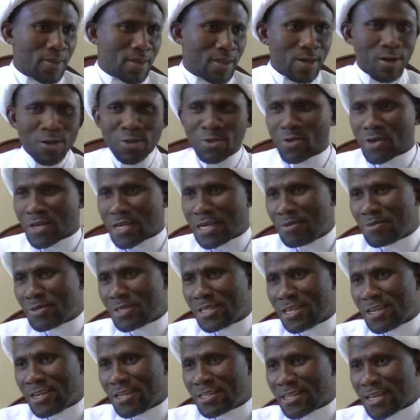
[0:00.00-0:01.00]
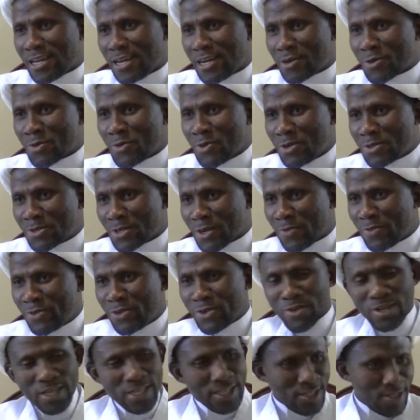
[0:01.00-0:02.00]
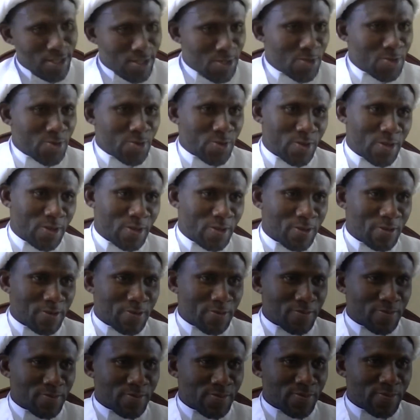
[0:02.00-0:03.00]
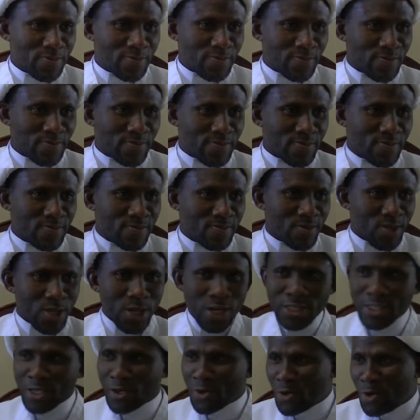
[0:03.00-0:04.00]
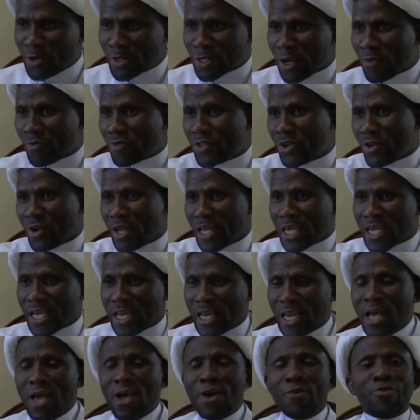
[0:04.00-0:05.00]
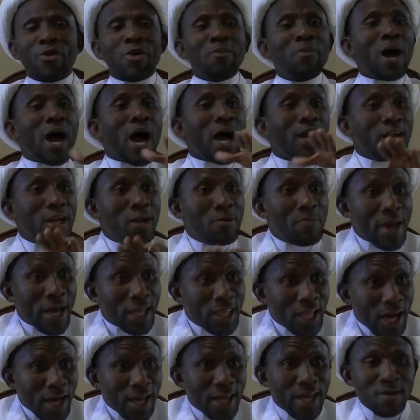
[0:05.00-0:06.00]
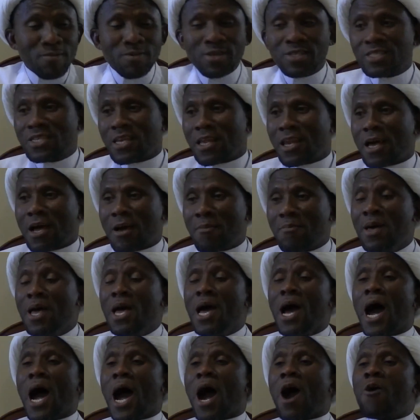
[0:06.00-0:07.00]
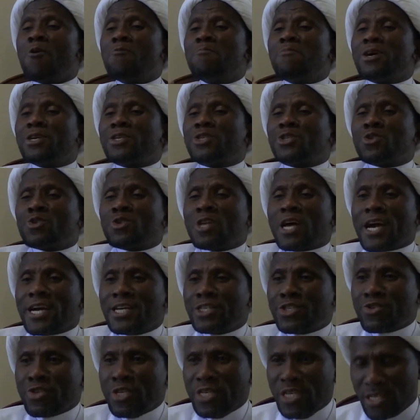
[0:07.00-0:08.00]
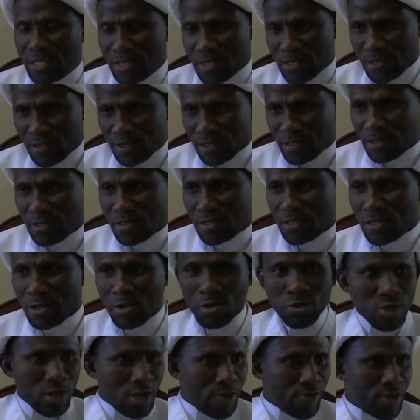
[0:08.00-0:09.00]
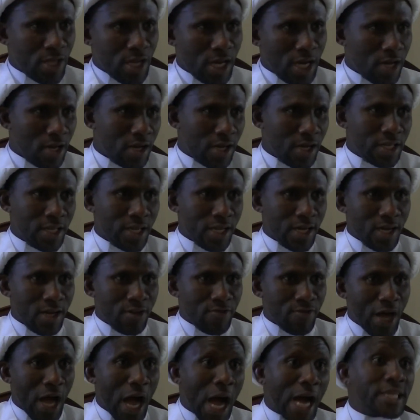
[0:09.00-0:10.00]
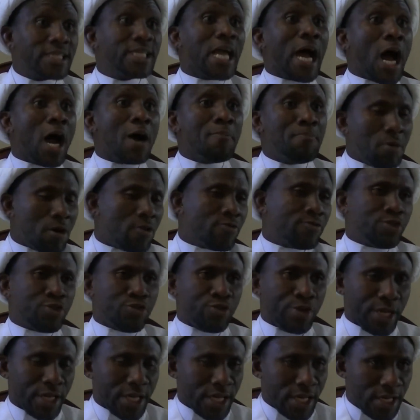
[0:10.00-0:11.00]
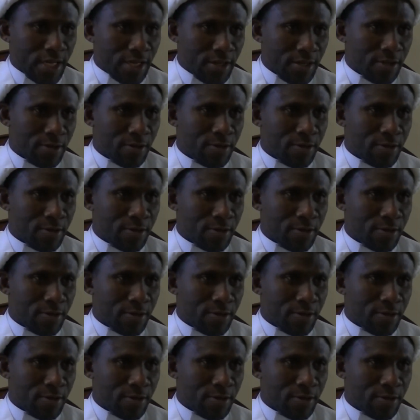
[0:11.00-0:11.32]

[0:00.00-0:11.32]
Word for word: Also comes there is a rules of drinking too. There is a rules of drinking from Ahlul Bayt alayhi salam. How much should I drink? also have that, uh, they have adab of drinking.